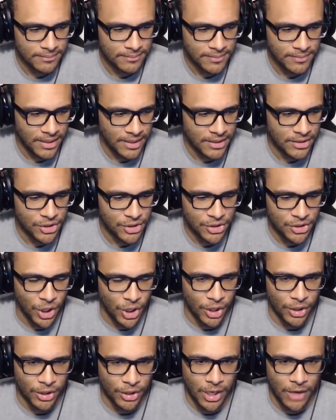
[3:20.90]
like
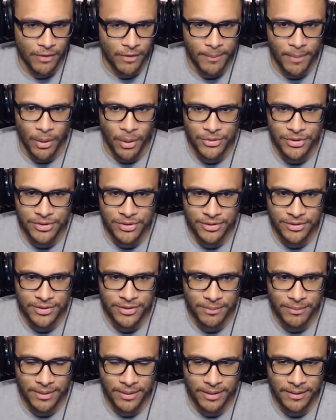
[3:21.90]
chart of emotions or
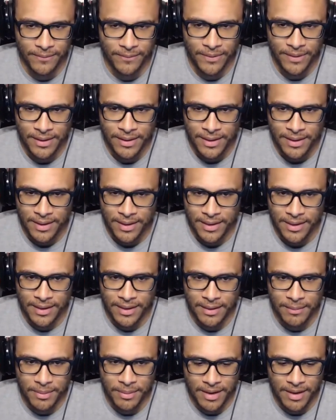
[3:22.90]
something,
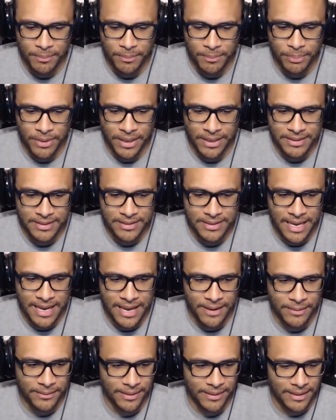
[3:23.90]
it, it kind of breaks
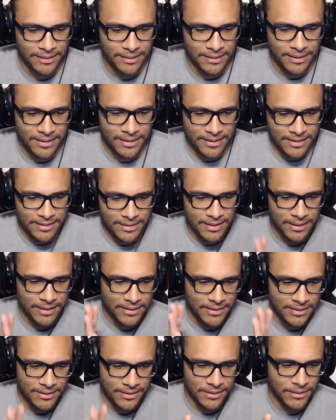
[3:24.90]
down like the
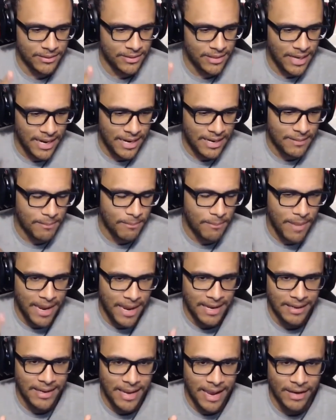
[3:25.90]
six or eight
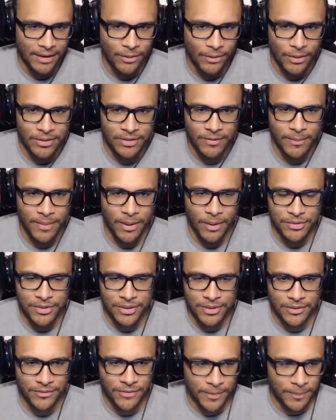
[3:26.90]
main categories of
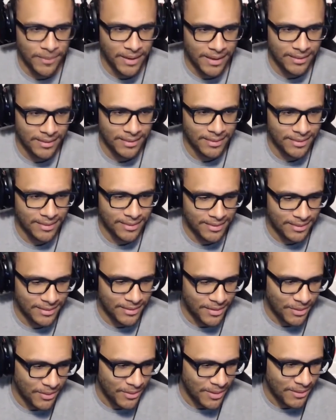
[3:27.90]
emotion, from like,
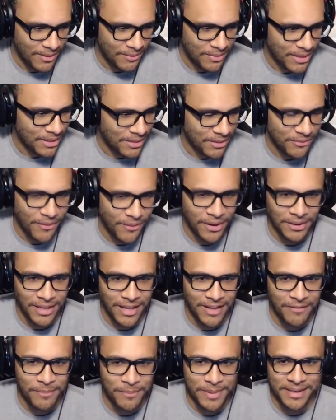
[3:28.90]
you know, on the far
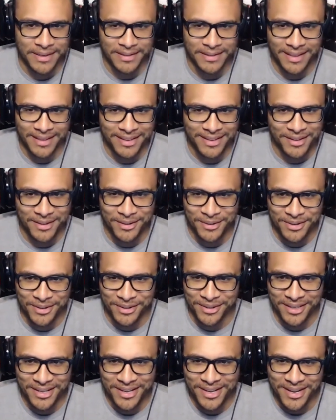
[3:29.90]
left being like, you know,
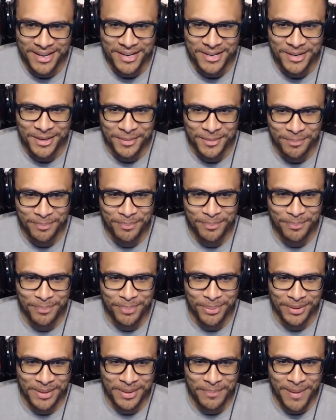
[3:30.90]
you're you're
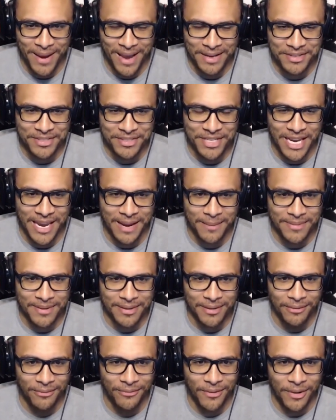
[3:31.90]
pretty bad shape, to
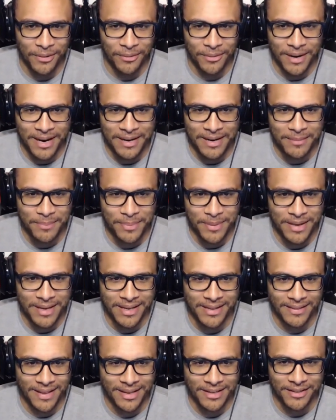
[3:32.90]
the far right
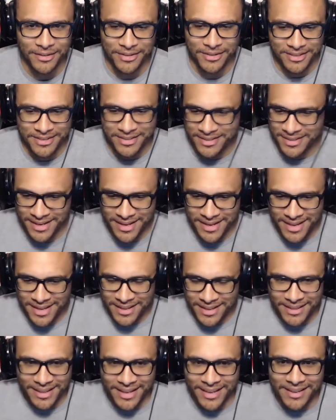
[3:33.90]
being like you're just
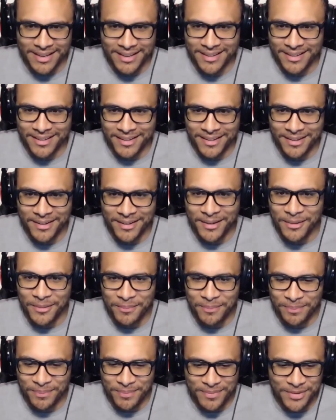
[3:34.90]
like, you know,
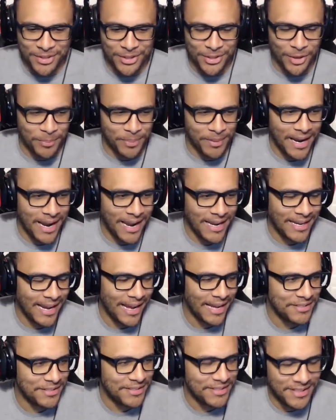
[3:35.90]
super high
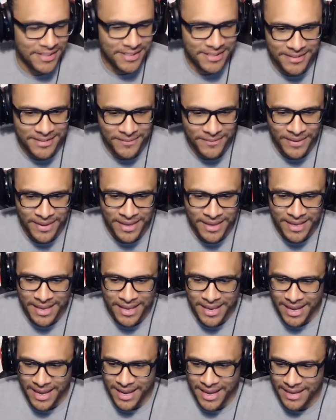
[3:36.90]
consciousness.
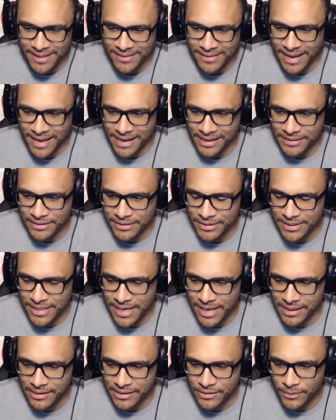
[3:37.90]
And the
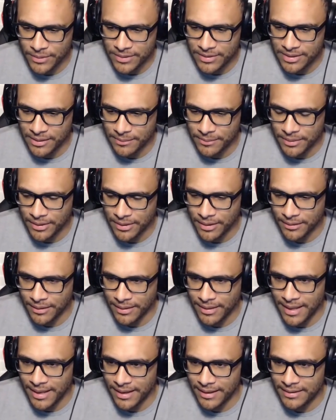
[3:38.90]
exercise was something on the
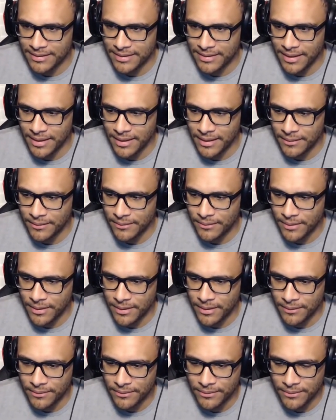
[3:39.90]
lines of
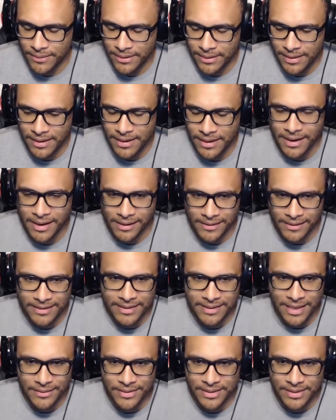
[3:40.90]
of this
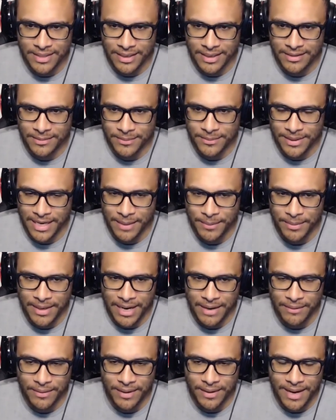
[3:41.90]
obviously takes some time, but
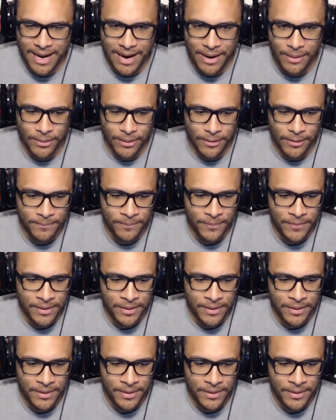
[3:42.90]
every hour